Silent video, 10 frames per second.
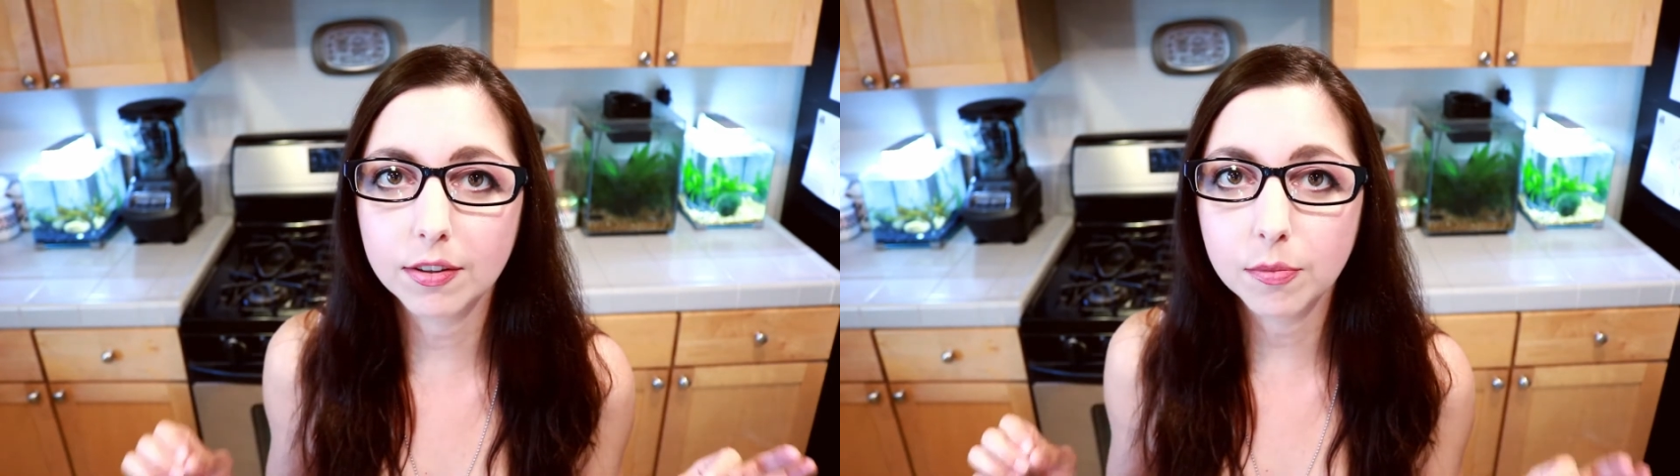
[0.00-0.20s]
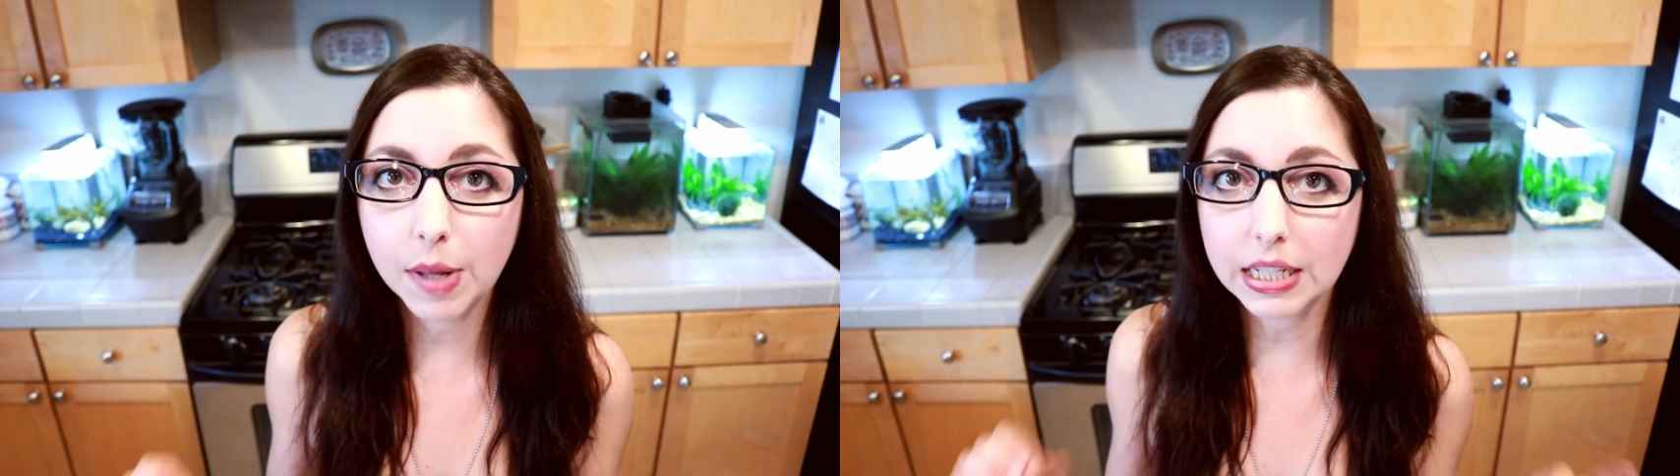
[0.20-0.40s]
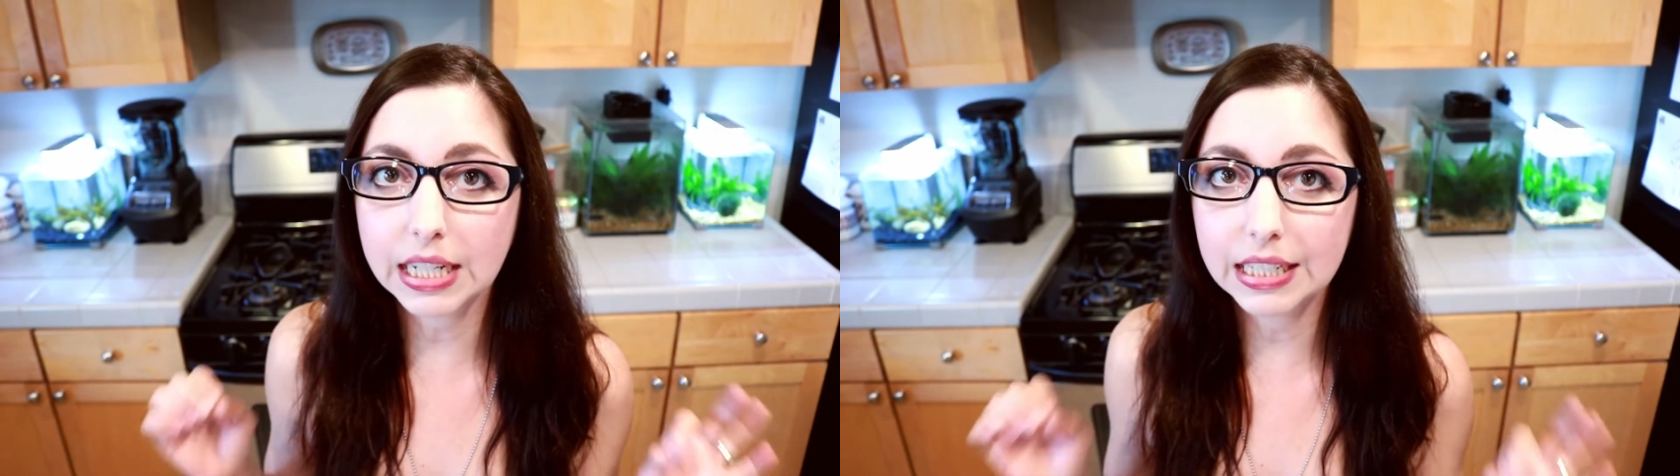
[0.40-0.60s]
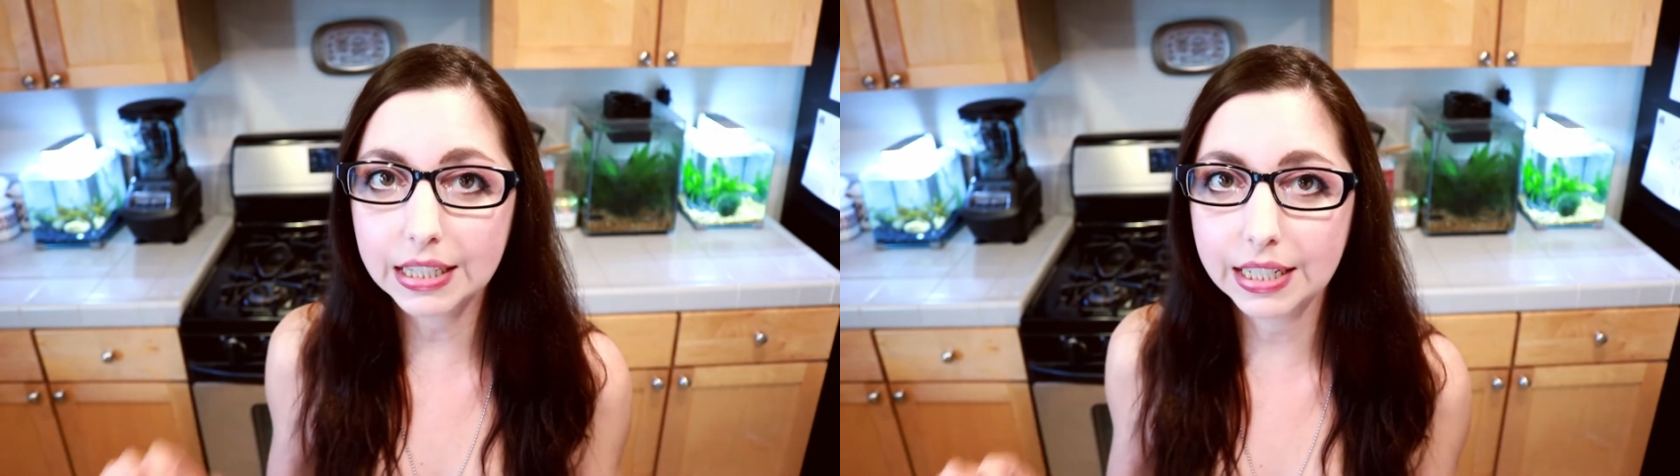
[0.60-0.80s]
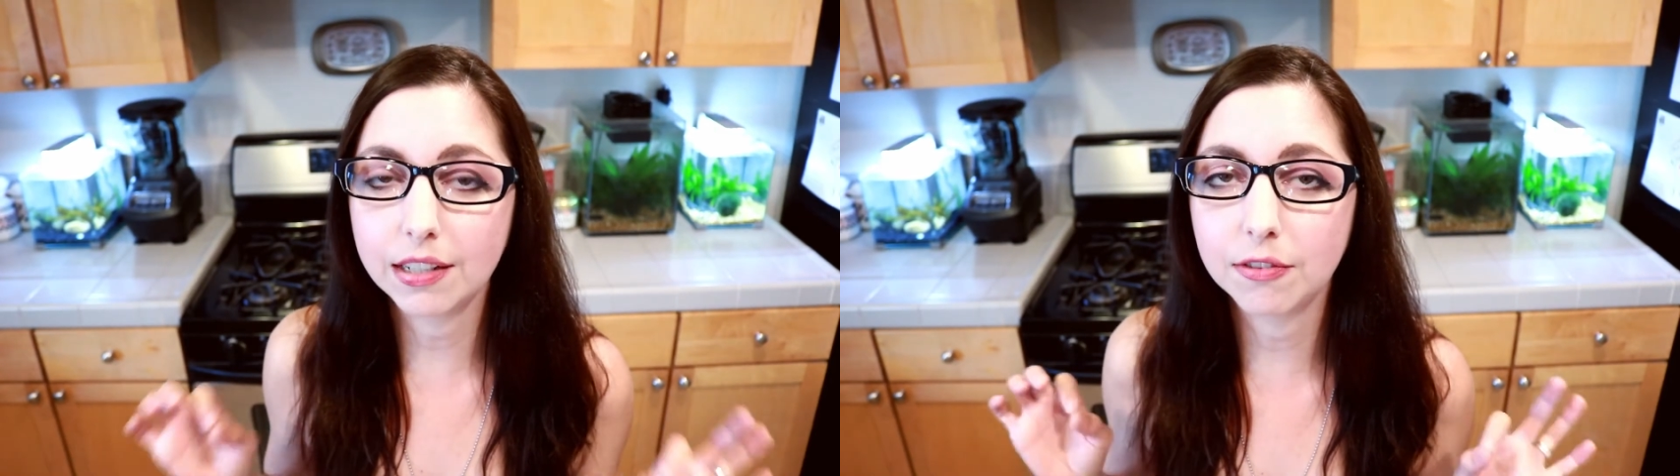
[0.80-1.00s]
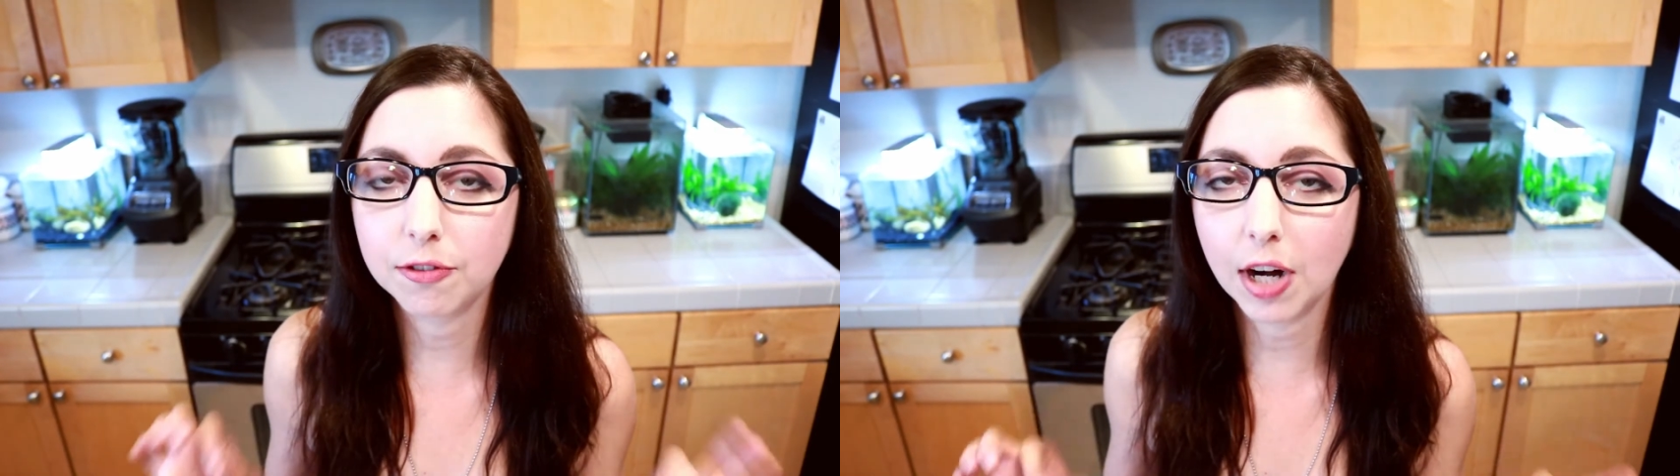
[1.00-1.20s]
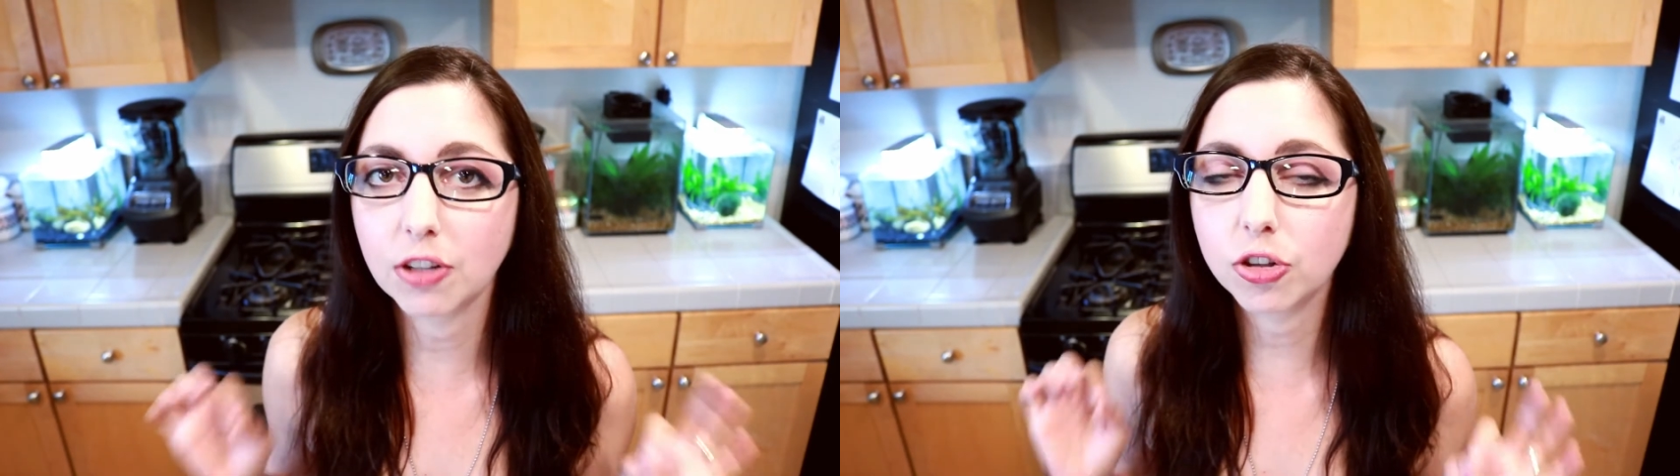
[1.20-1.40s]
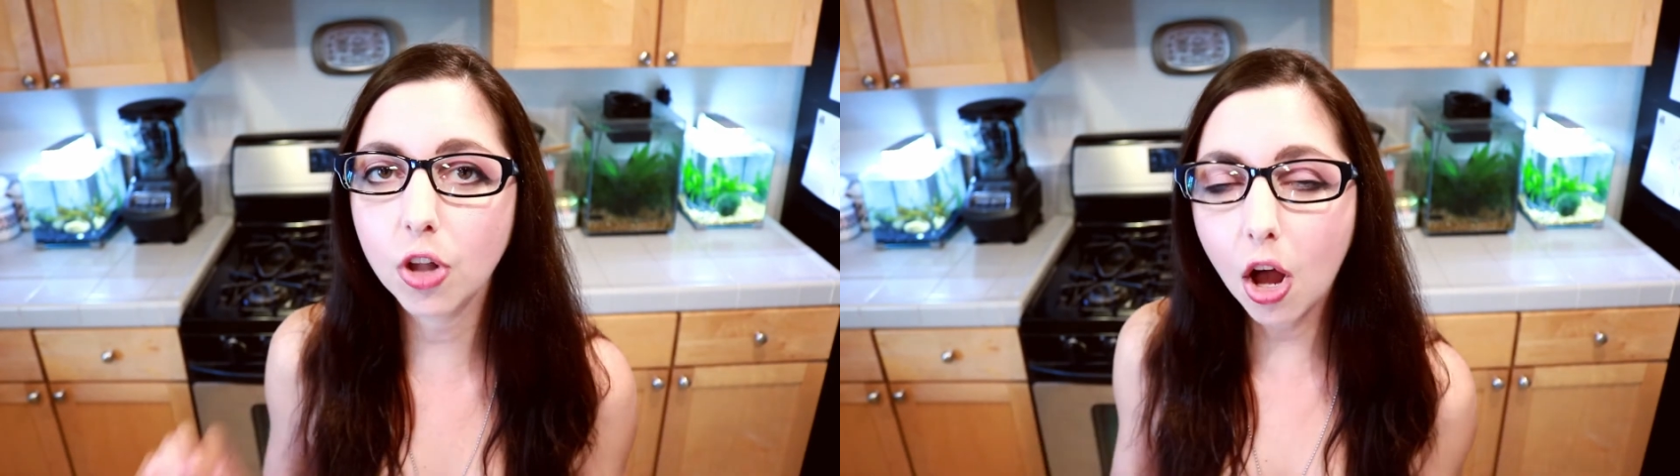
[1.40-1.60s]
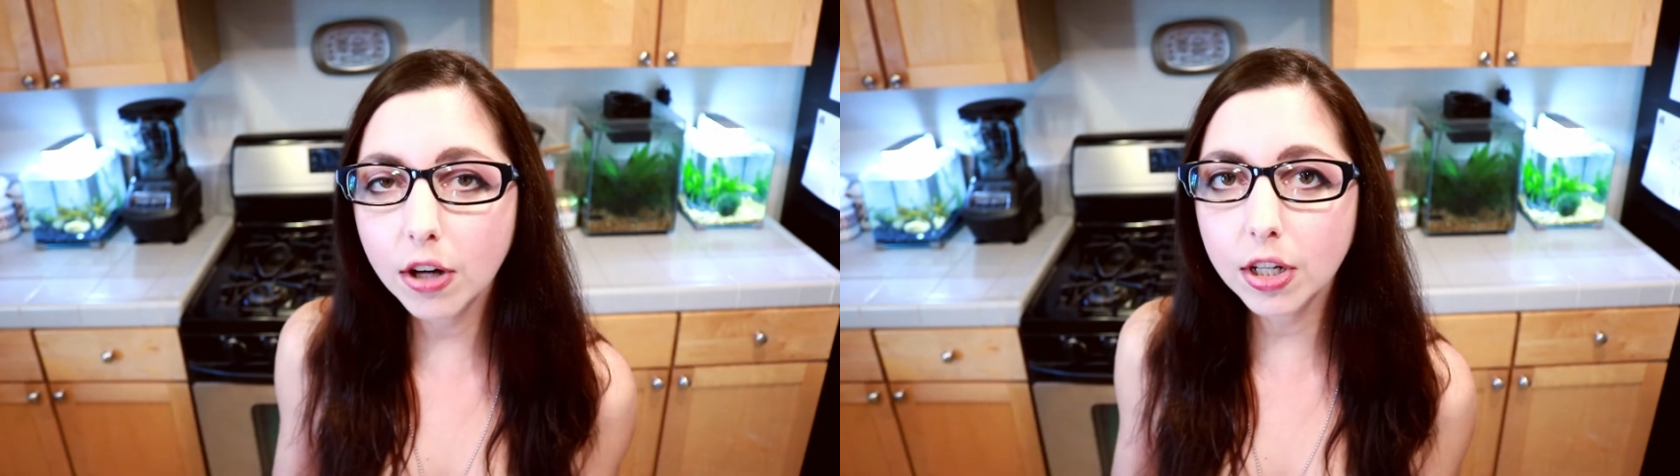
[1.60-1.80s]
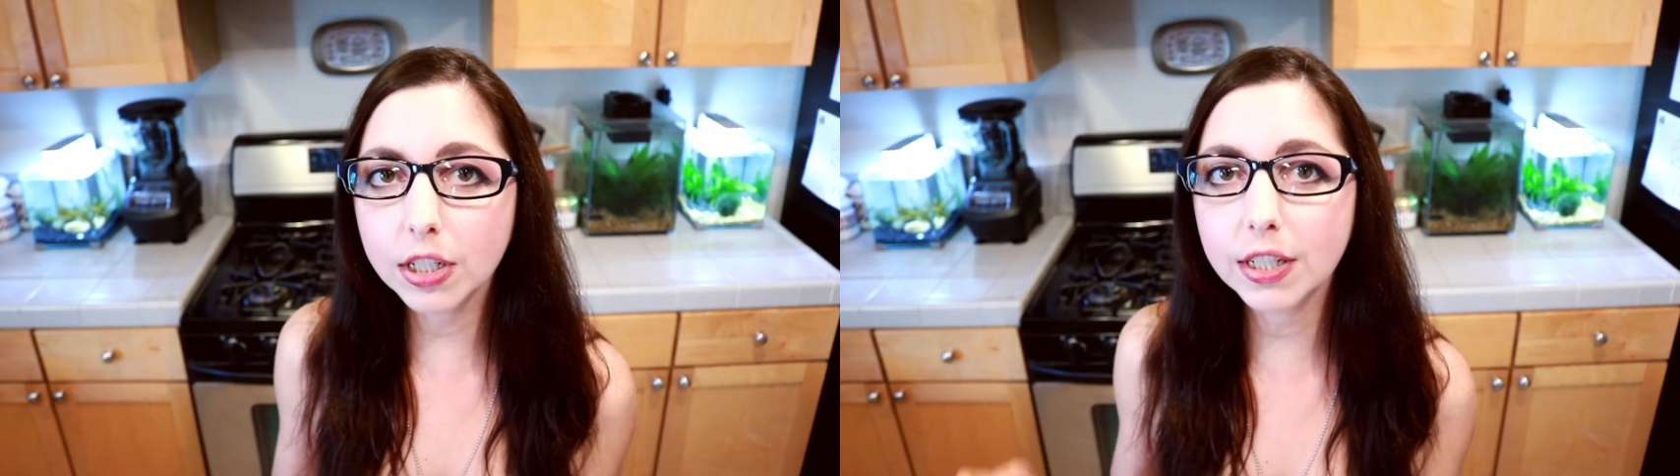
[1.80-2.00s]
smelling clean and fresh
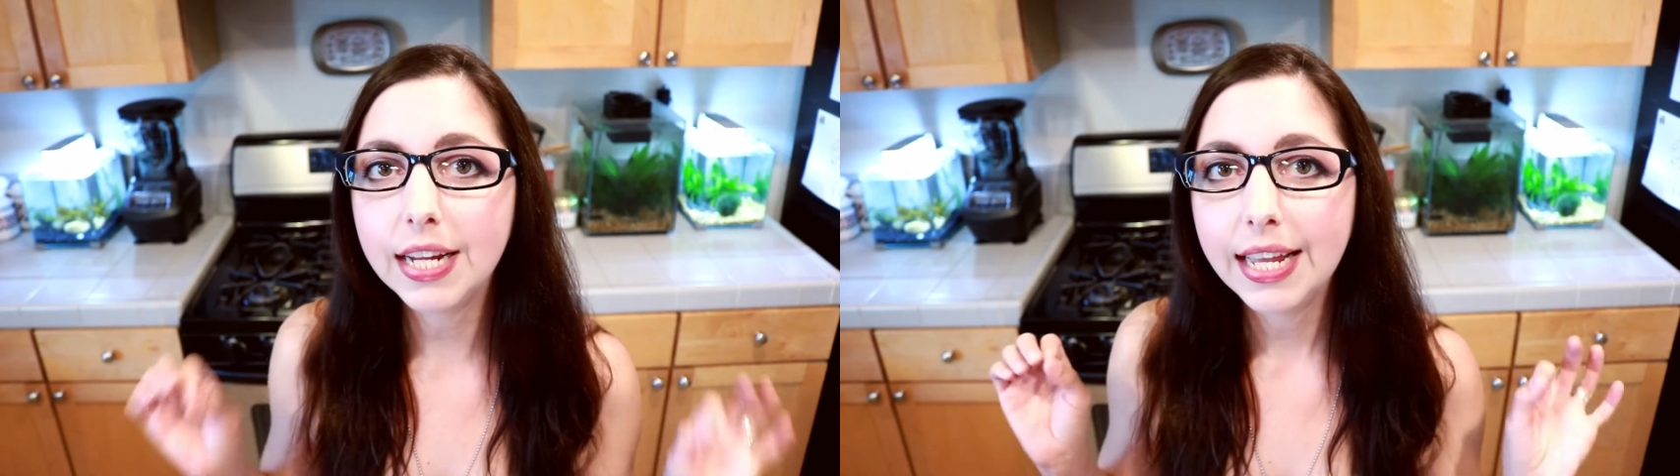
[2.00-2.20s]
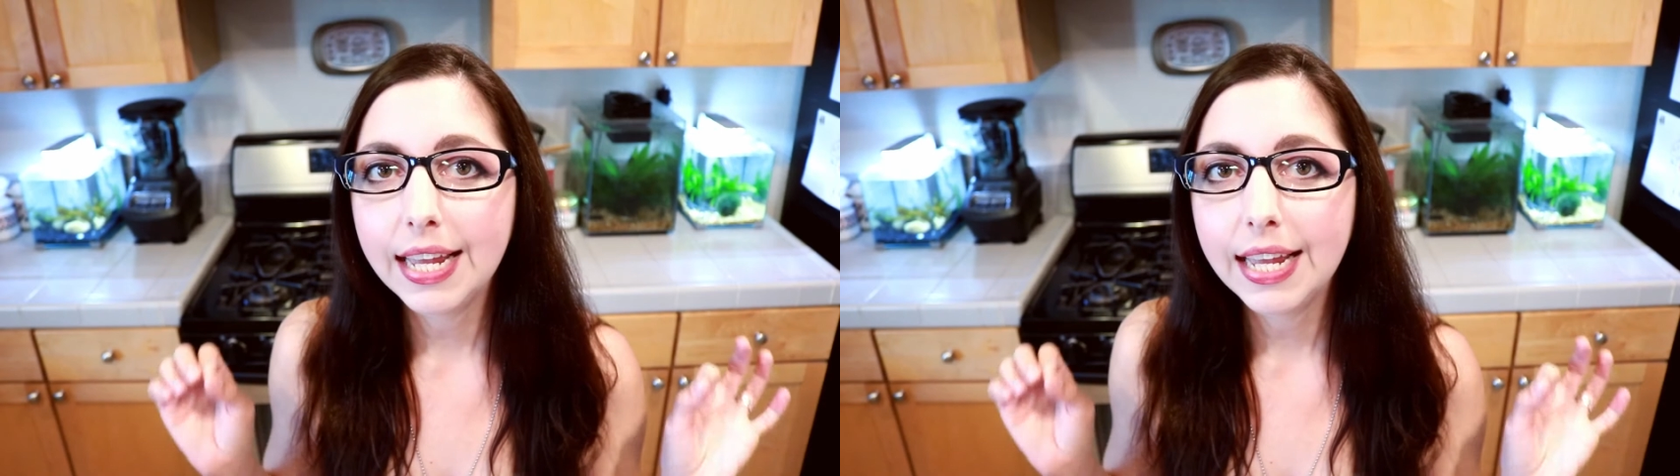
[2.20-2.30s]
longer